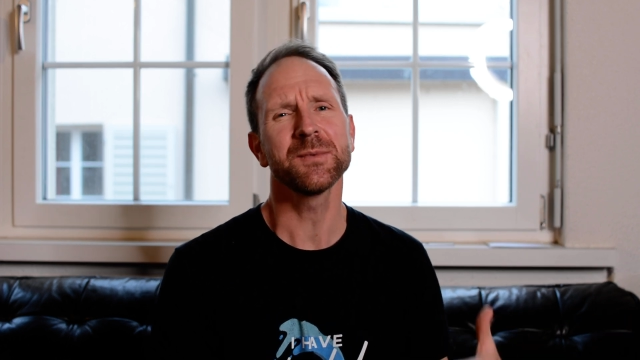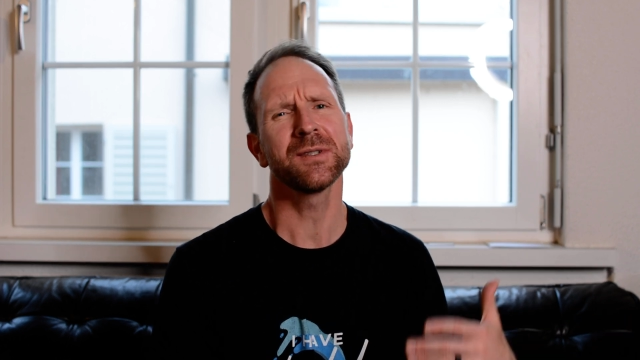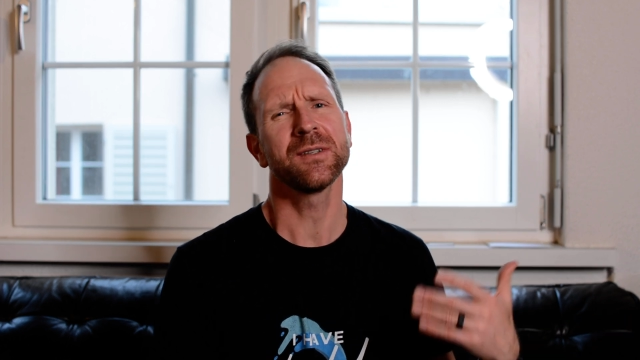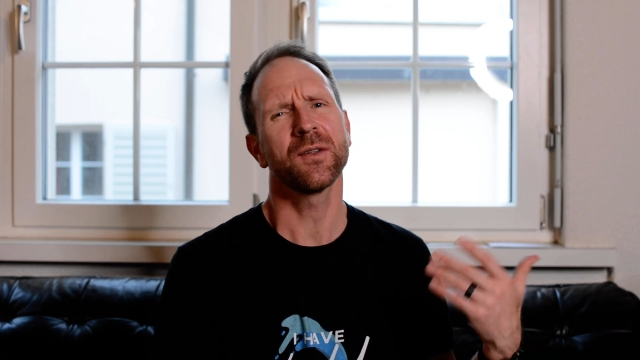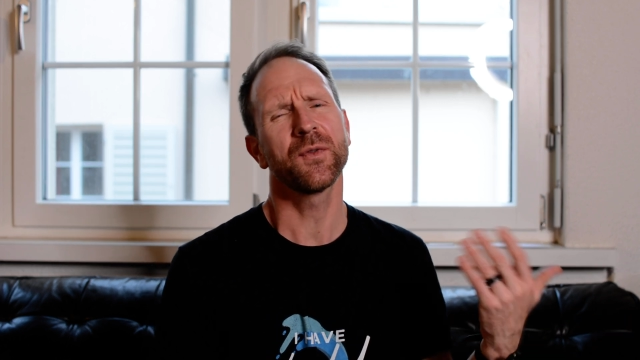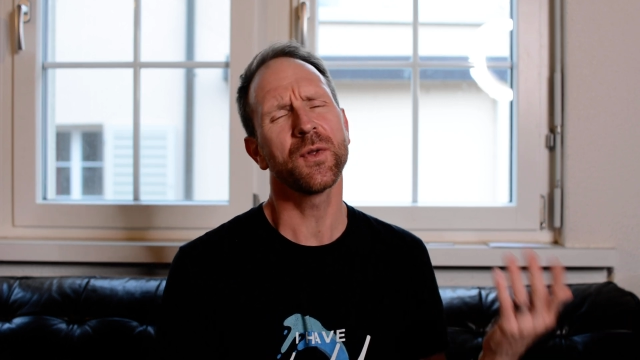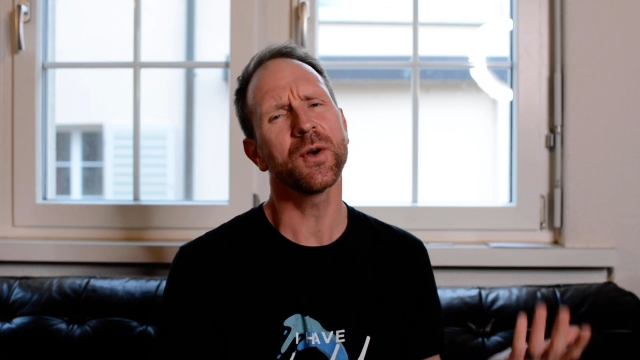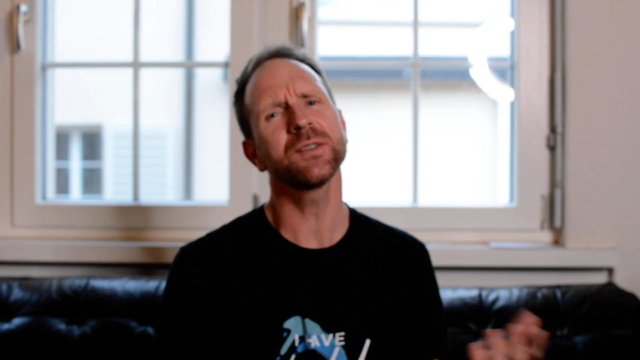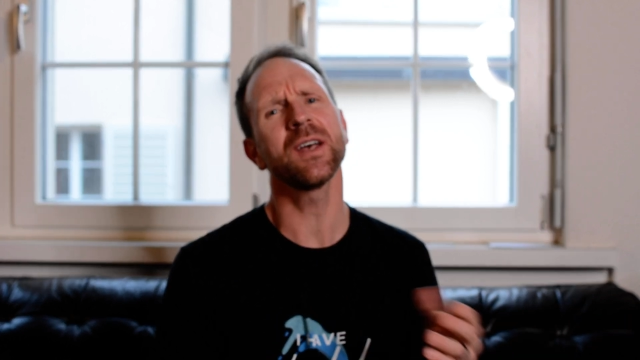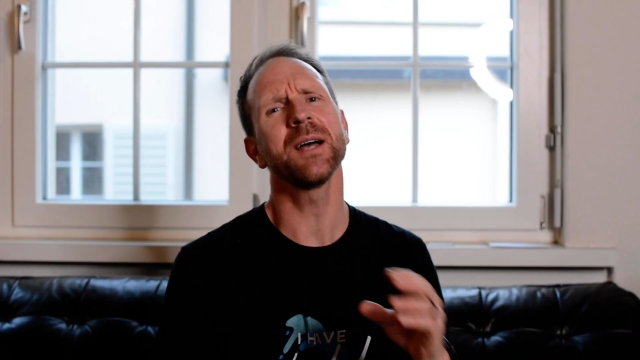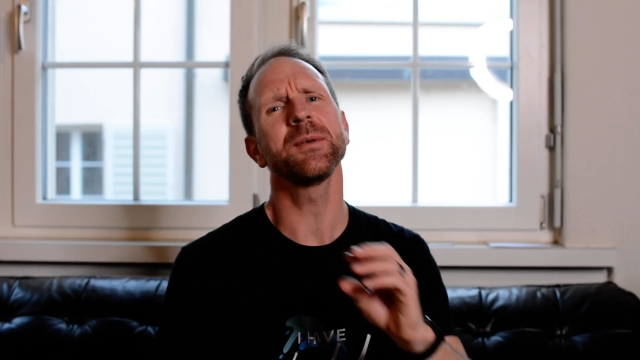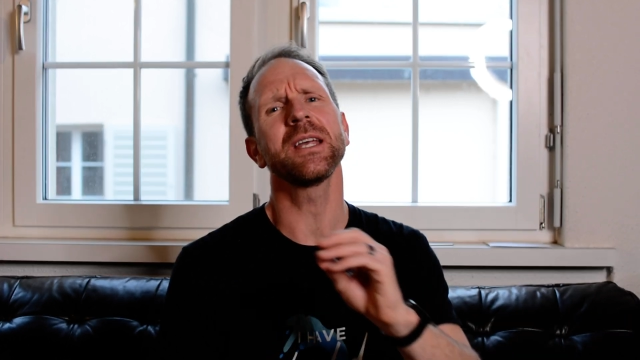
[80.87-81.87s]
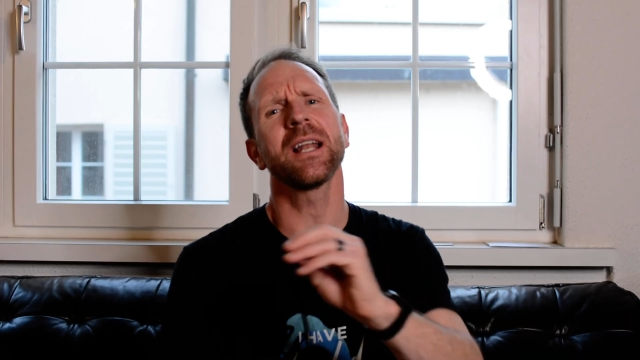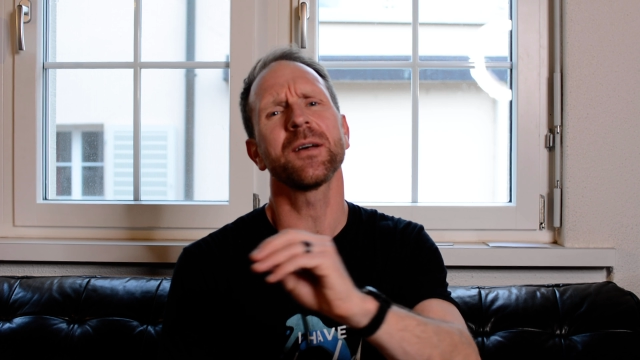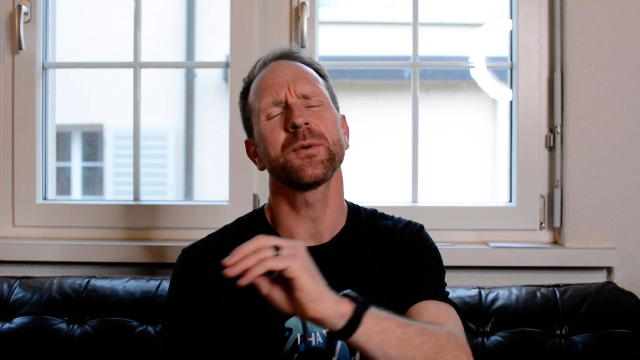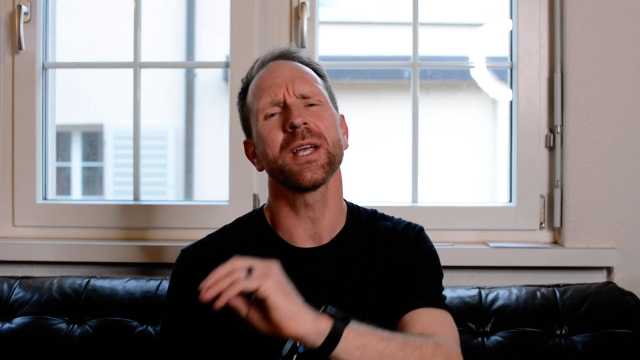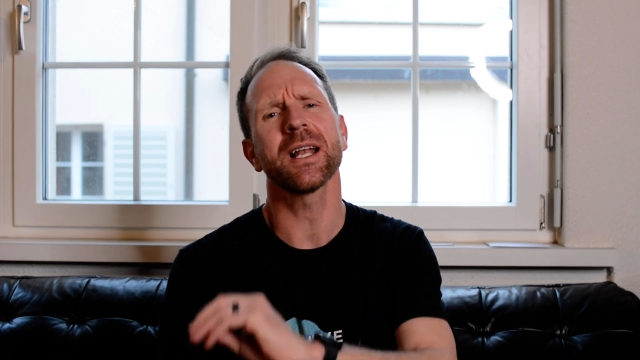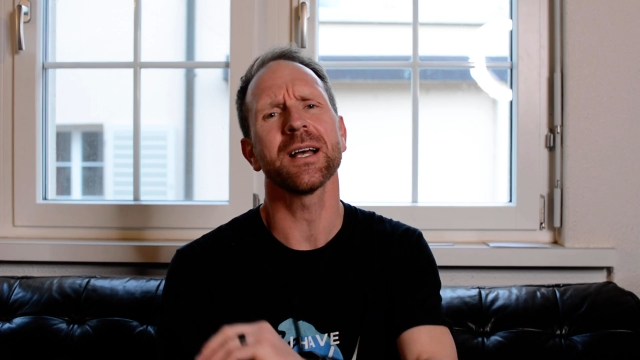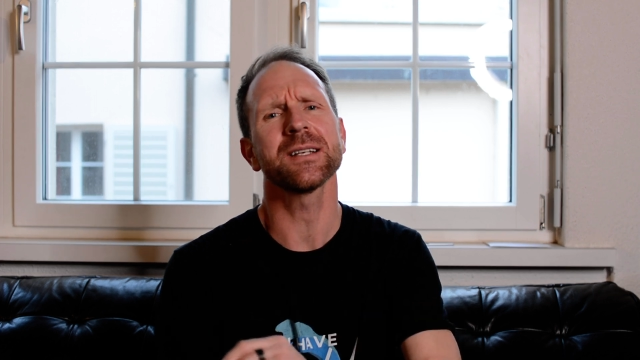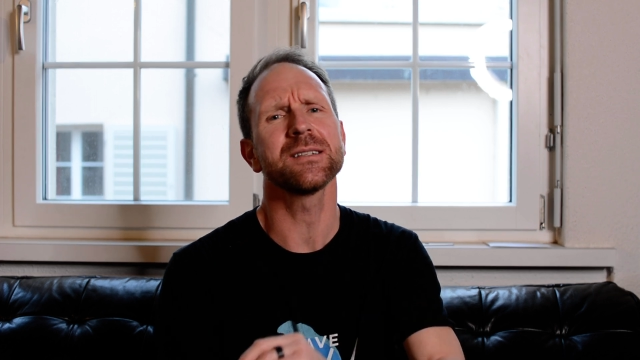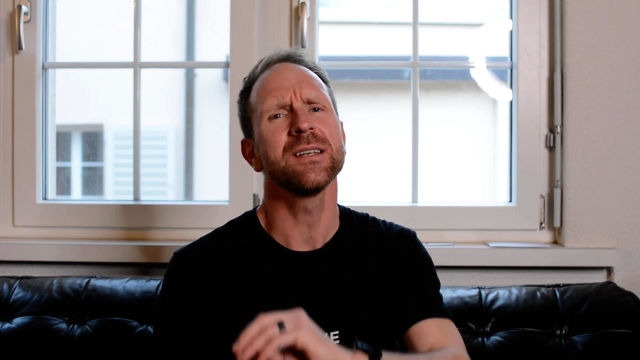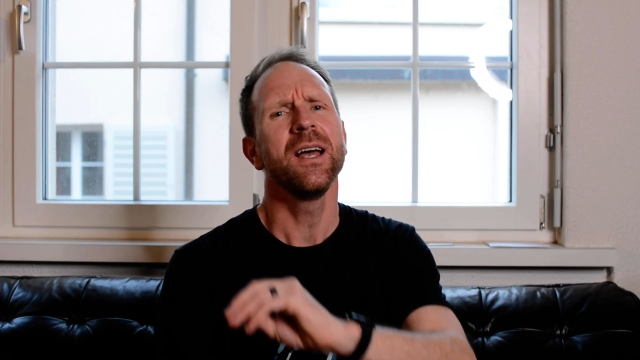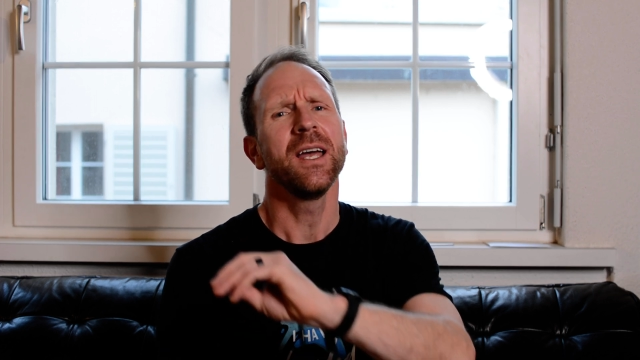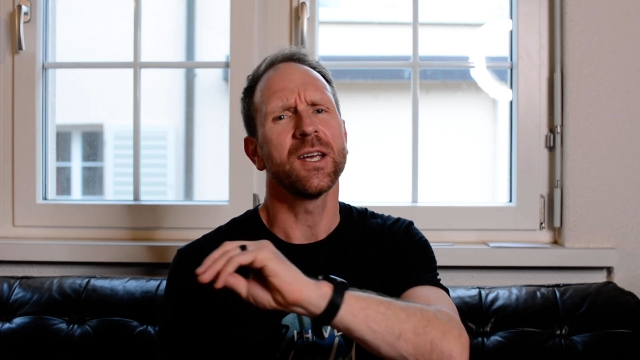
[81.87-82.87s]
and the third time Eli
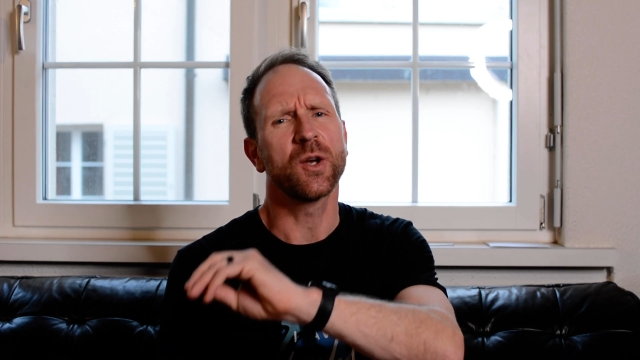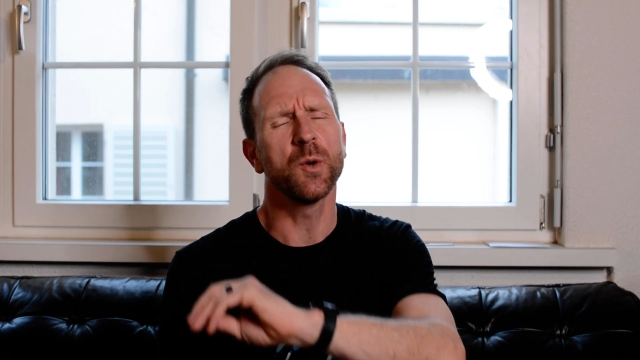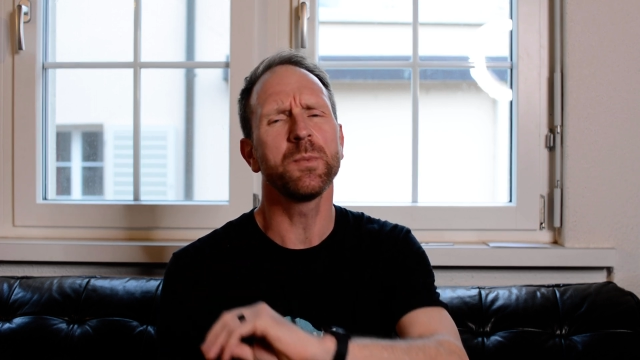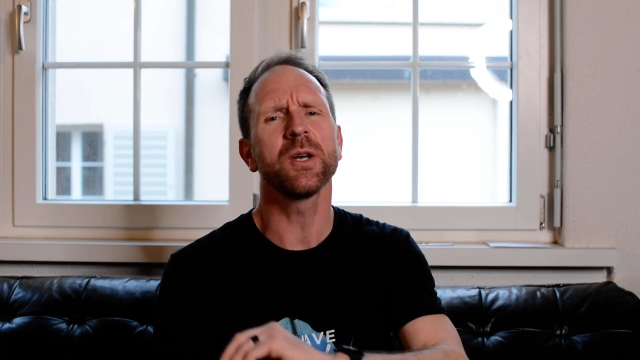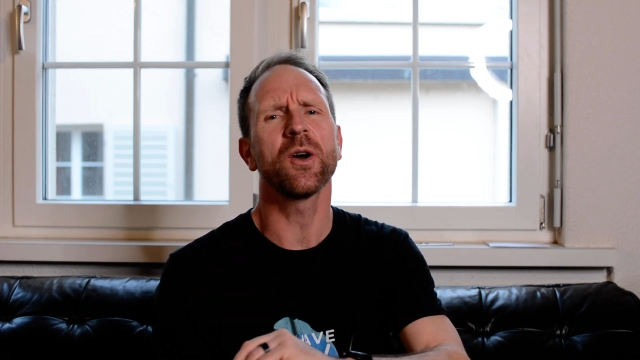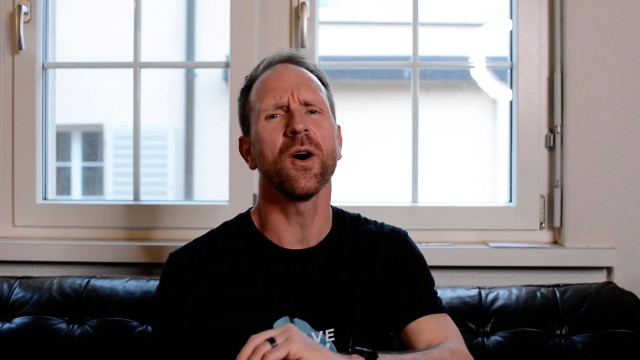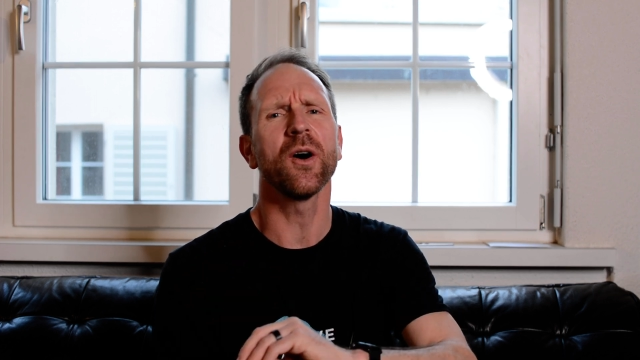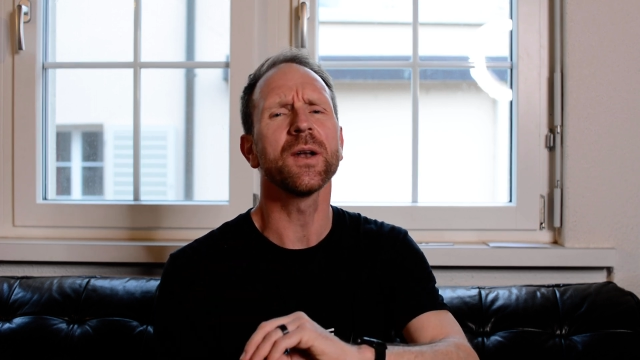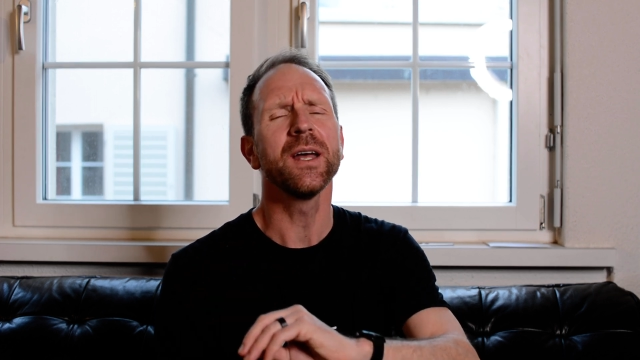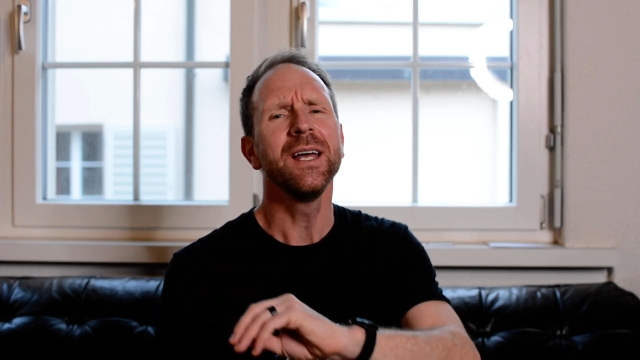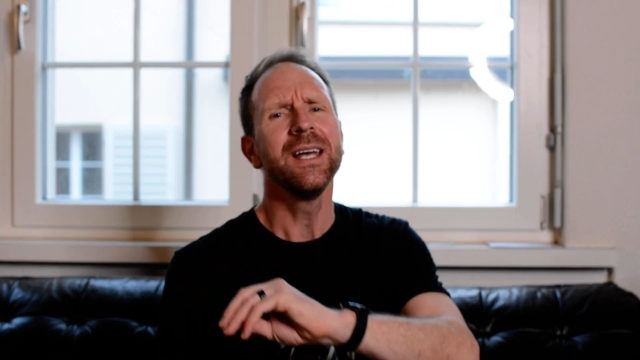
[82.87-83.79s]
realizes it could be God.